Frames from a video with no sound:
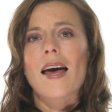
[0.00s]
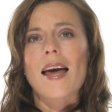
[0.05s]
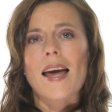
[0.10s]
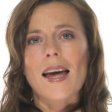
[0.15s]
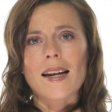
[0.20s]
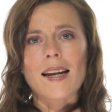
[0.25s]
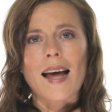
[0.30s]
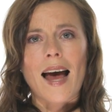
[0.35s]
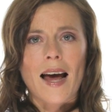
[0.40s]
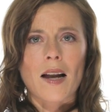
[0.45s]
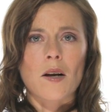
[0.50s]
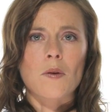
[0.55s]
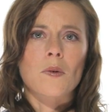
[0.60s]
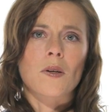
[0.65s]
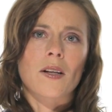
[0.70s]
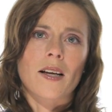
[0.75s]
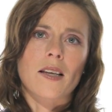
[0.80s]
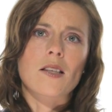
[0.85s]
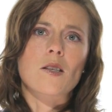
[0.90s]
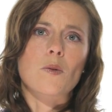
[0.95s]
in animal
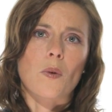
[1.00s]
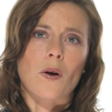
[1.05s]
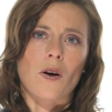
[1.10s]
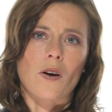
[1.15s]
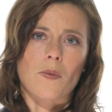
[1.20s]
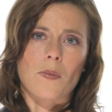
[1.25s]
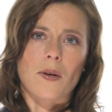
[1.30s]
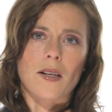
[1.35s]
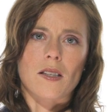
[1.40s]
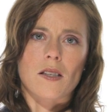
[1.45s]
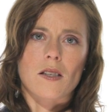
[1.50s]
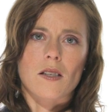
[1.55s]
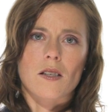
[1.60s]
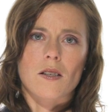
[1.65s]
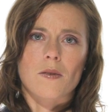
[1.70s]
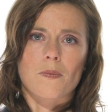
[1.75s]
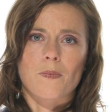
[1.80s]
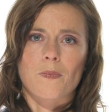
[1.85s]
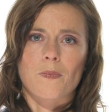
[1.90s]
experiments.